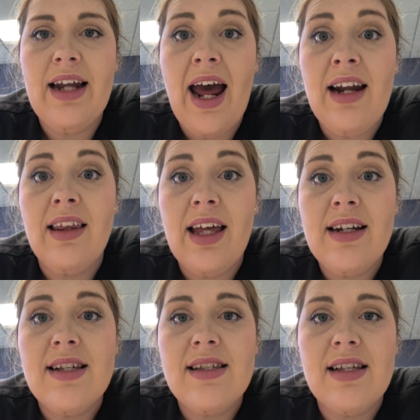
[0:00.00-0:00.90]

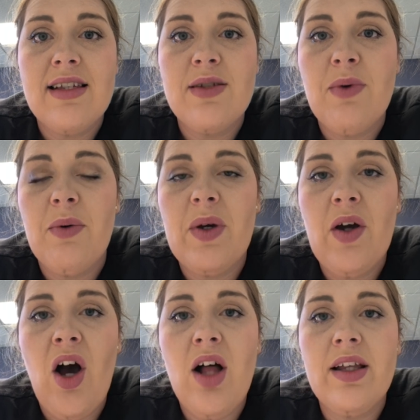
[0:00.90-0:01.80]
atelectasis is what we
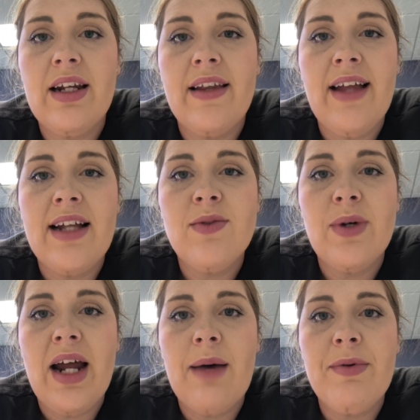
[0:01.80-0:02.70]
call it, and that's
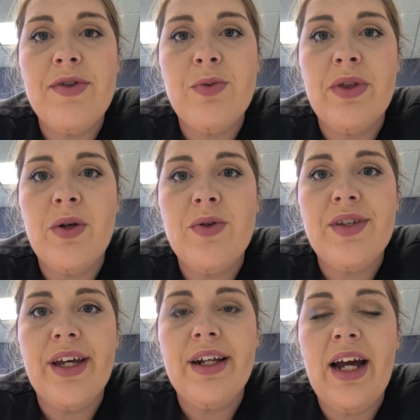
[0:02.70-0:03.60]
what happens when those
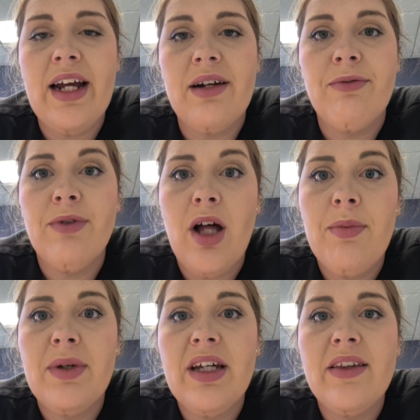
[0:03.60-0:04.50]
get kind of
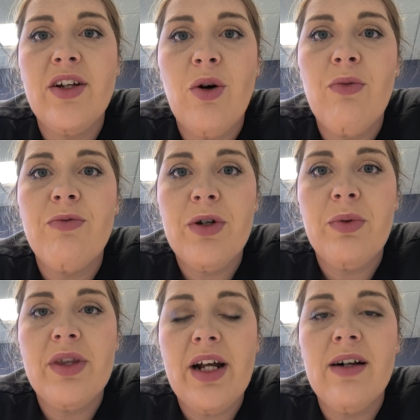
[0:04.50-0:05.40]
floppy and they don't fill
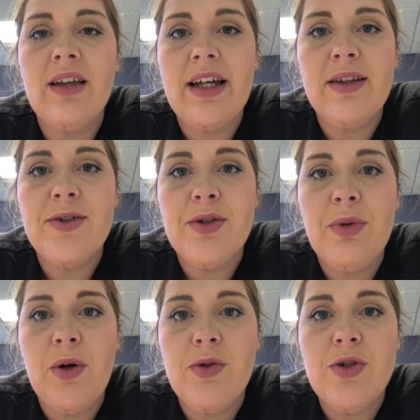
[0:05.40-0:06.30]
with air like they're
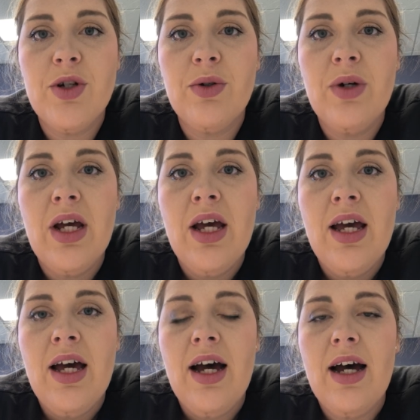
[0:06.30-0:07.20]
supposed to.
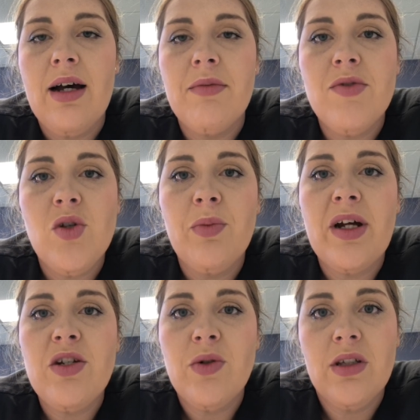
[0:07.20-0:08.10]
So by
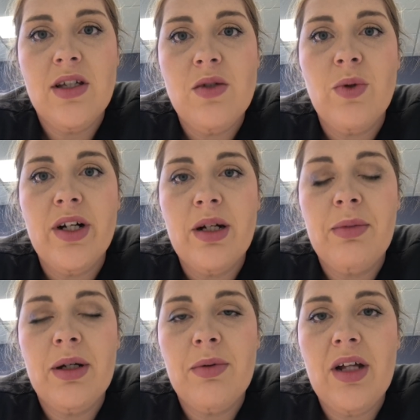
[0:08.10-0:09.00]
doing this, we're going to
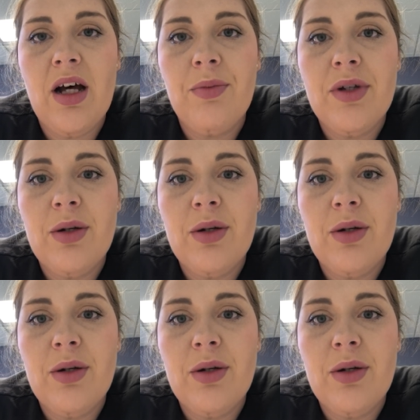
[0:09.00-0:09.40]
be able to help you to